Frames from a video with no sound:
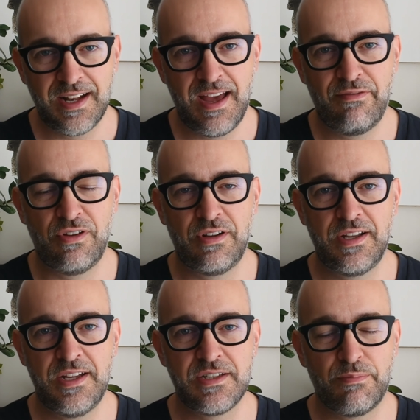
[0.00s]
level
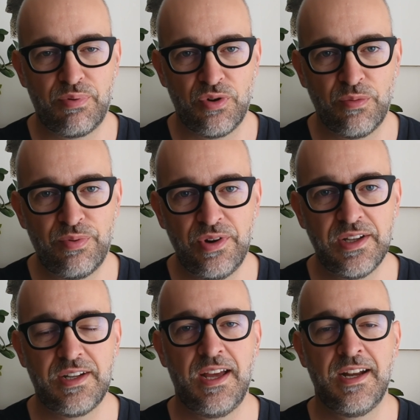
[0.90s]
is
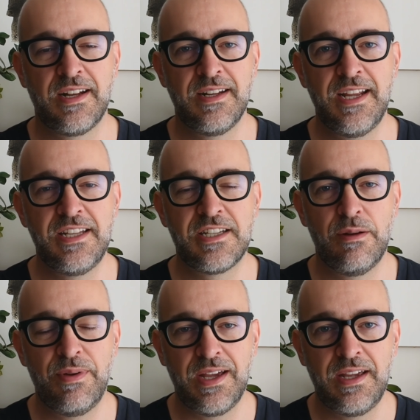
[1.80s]
appropriate and it needs to
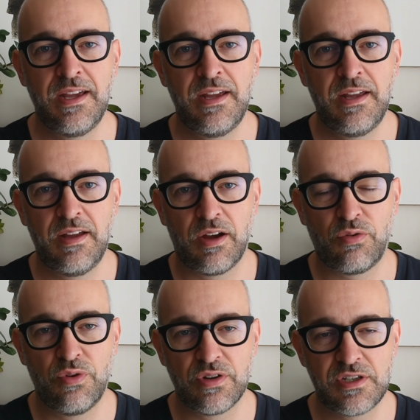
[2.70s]
be
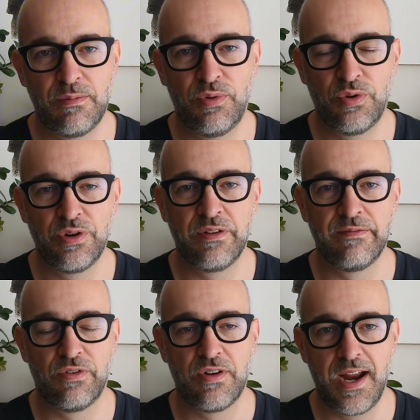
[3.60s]
across the board and
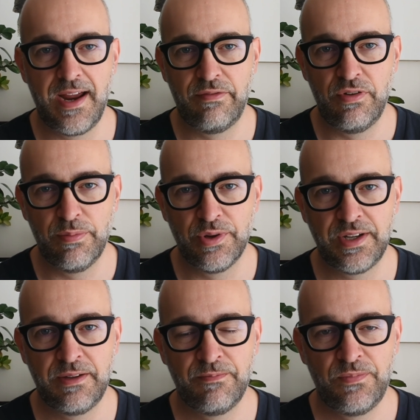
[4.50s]
for
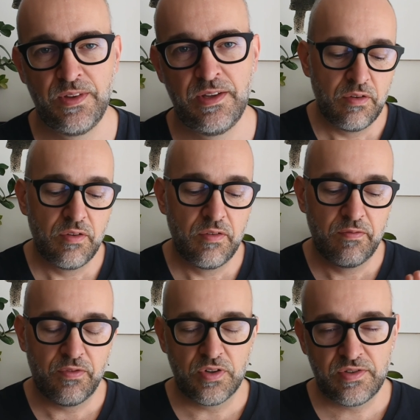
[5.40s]
everybody.
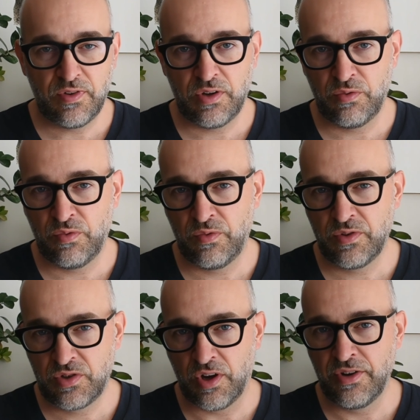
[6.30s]
First of all,
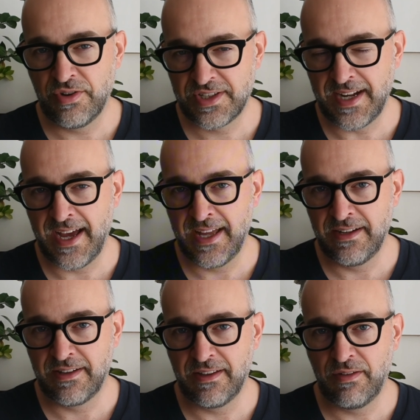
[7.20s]
to
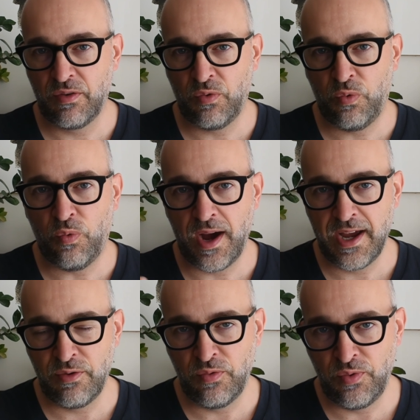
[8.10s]
understand why
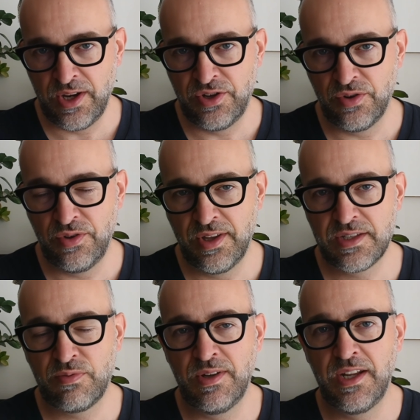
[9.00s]
we do
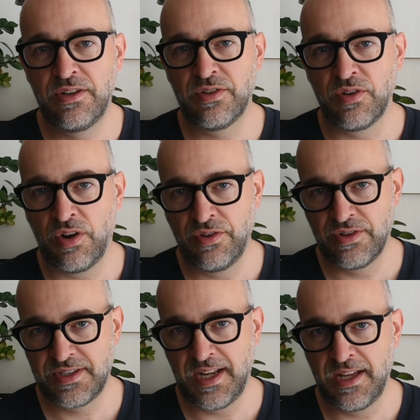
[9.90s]
this, we need to
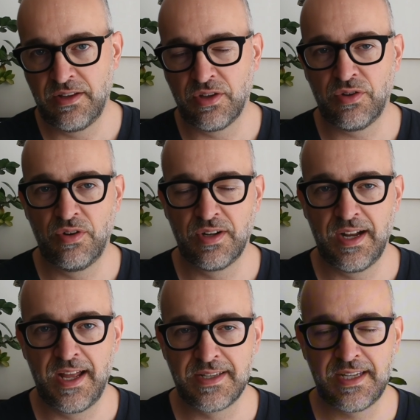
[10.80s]
understand the current
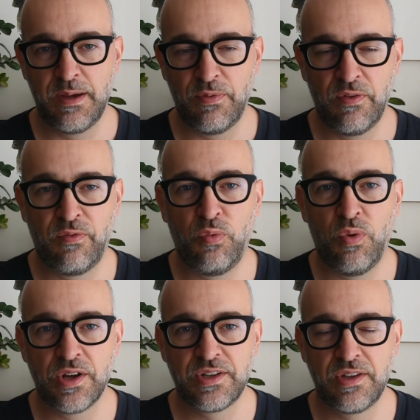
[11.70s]
landscape of
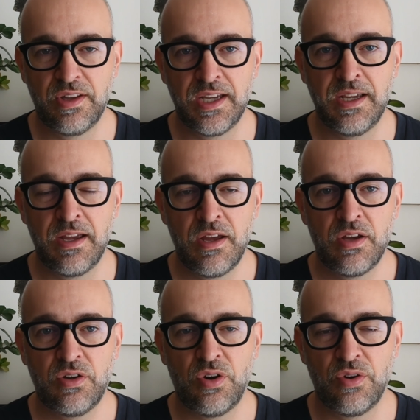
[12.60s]
what the
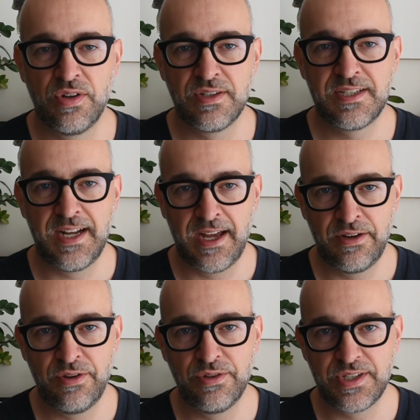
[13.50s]
current
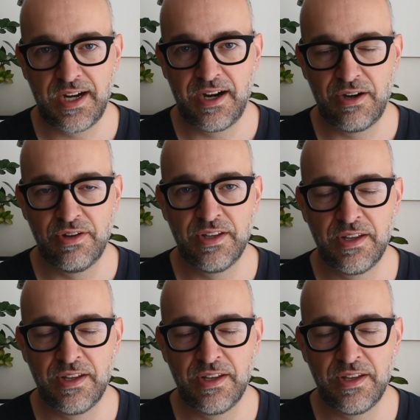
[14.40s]
standards are